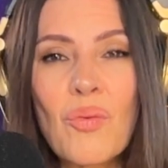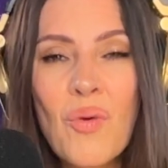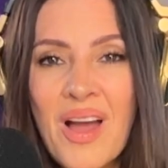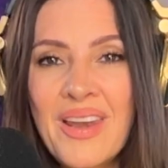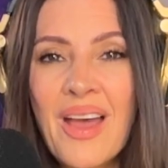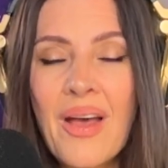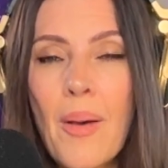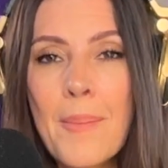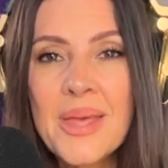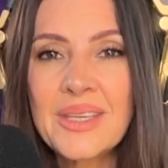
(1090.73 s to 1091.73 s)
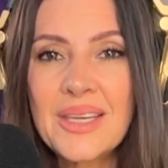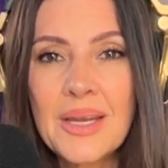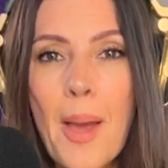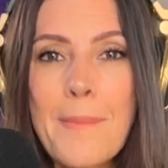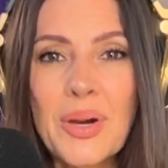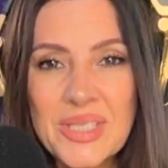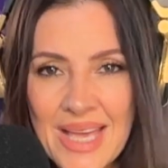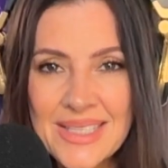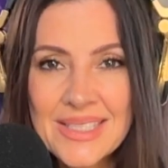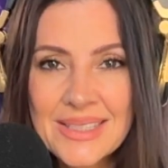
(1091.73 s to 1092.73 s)

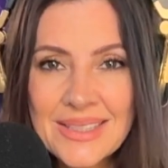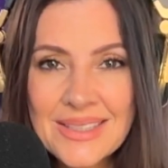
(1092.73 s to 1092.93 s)
1,000,000%.